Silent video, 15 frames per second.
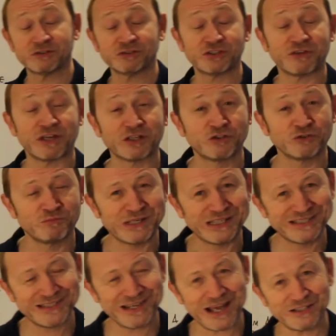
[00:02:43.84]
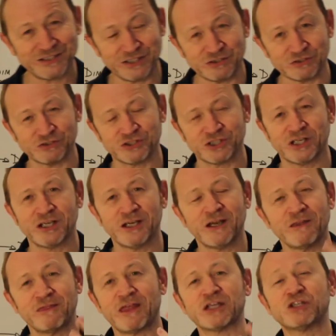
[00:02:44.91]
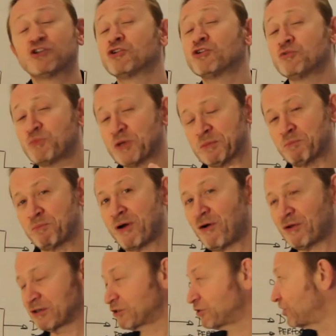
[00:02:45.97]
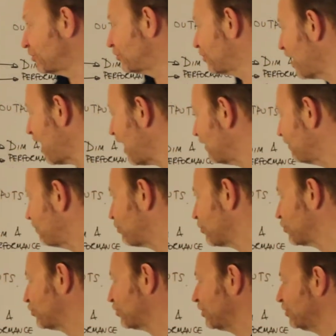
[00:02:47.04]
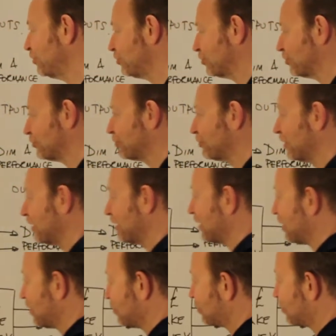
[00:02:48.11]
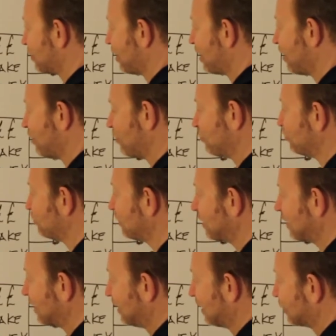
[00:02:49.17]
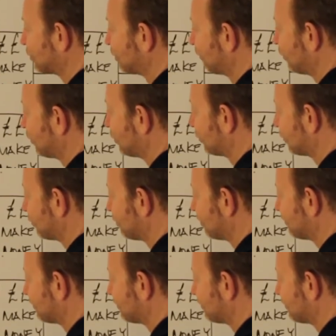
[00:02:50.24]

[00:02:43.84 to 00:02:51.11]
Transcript: So they could be settings. They could be policies and procedures. So let's have a look.